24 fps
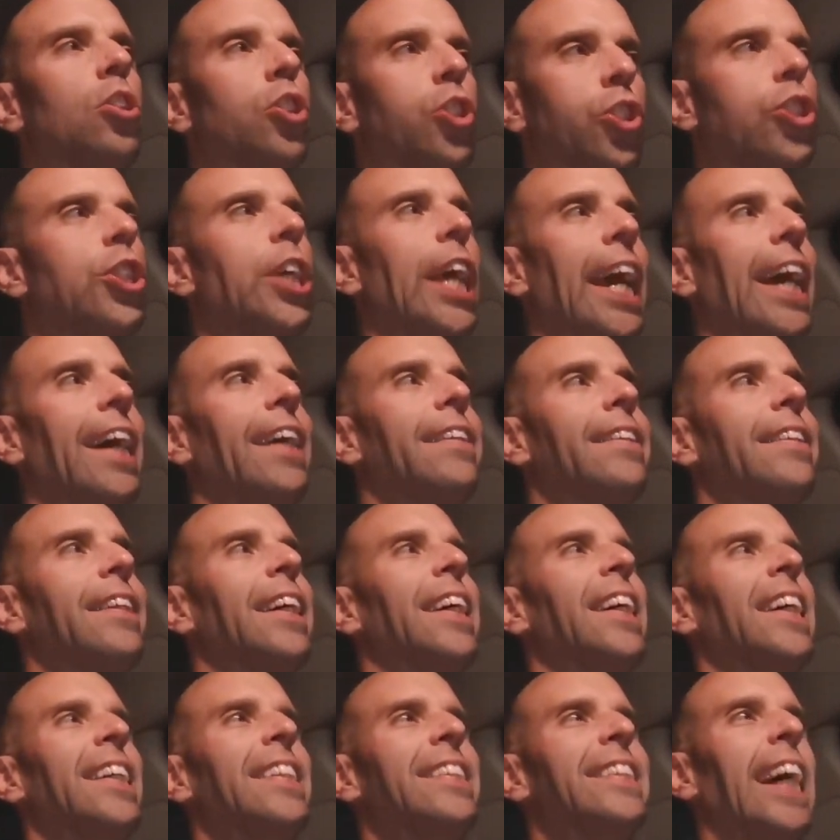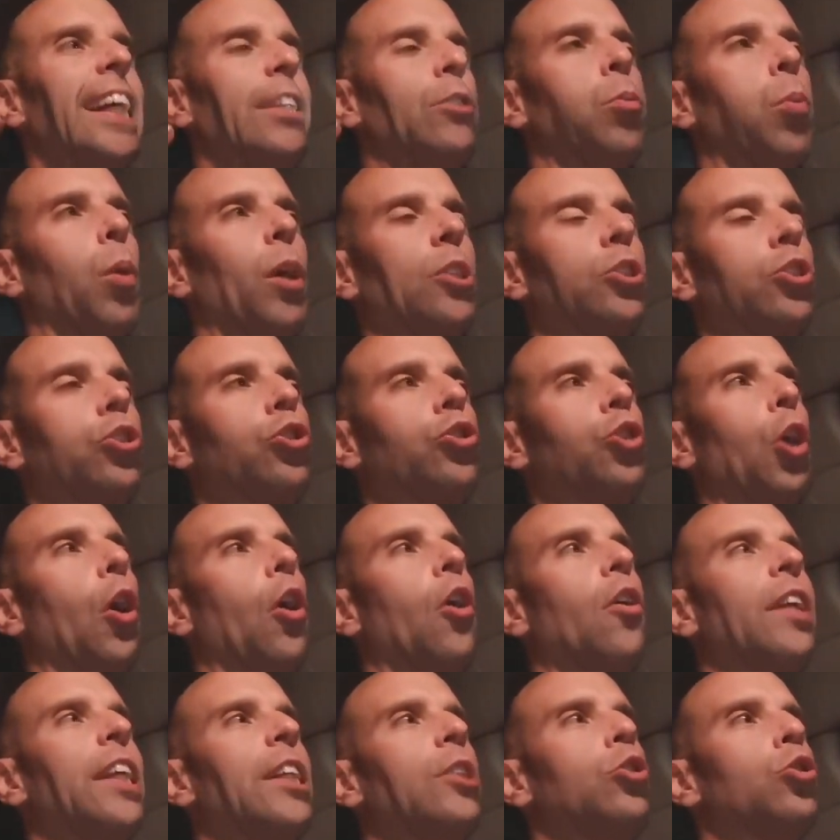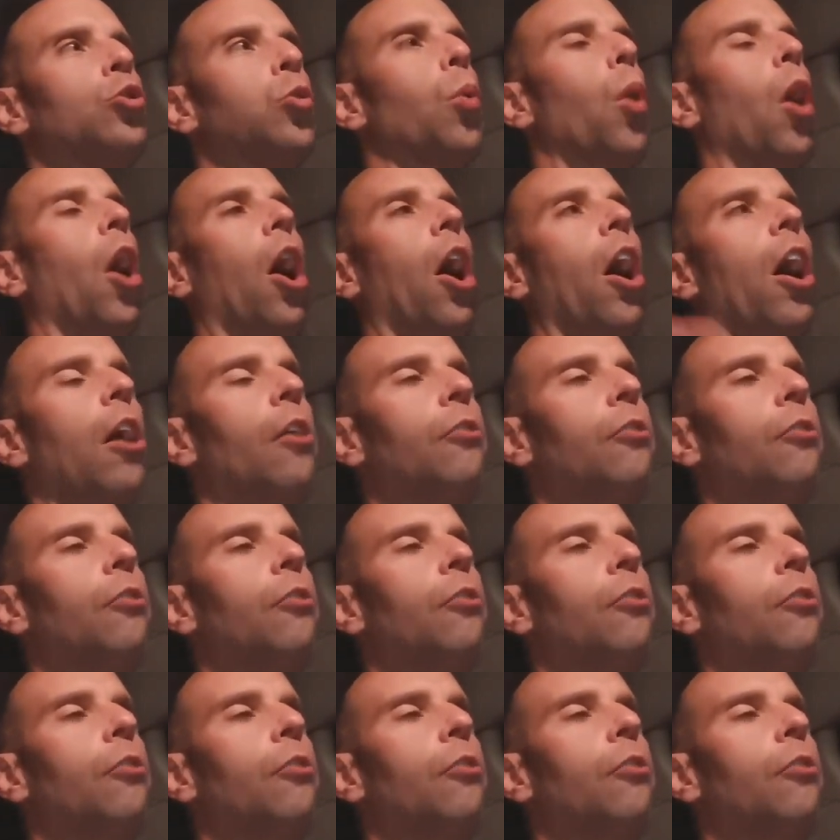shed that was turned into an